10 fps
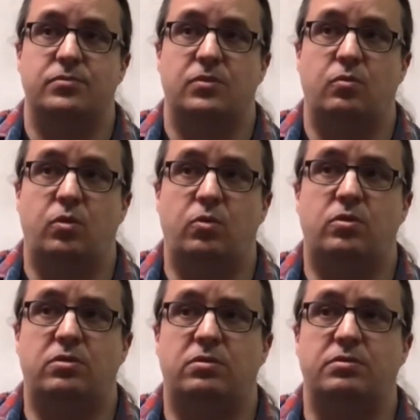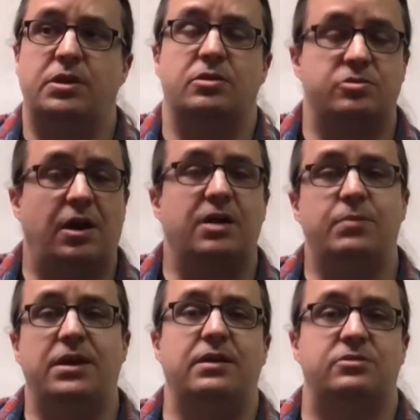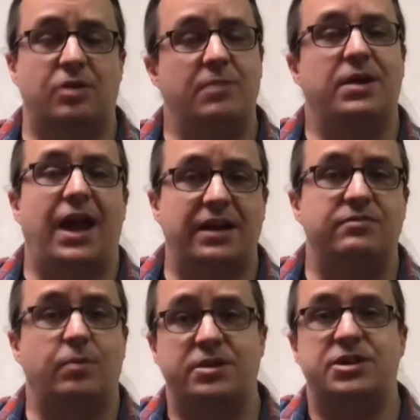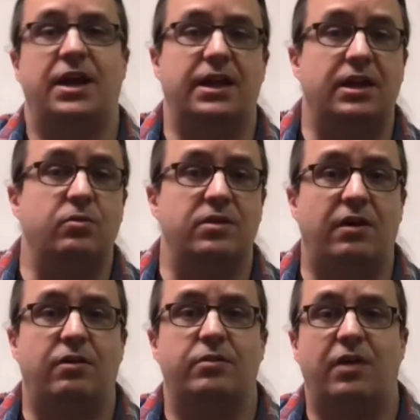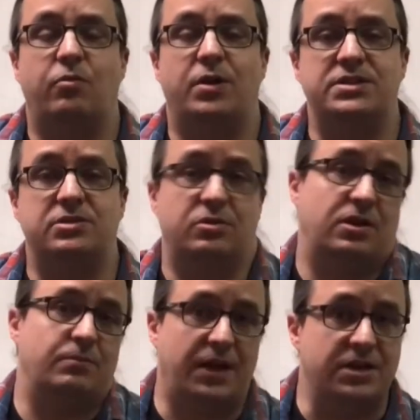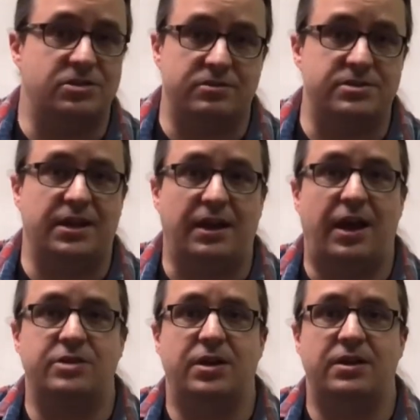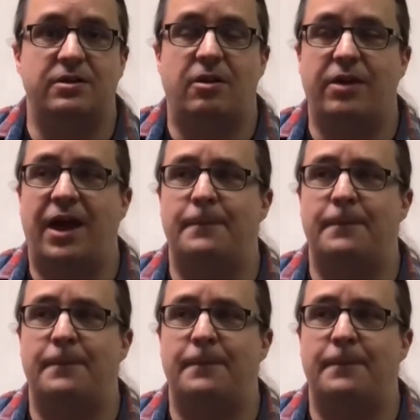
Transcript: We will, try and be active about checking in with how everybody's doing, making sure they're staying hydrated and all that.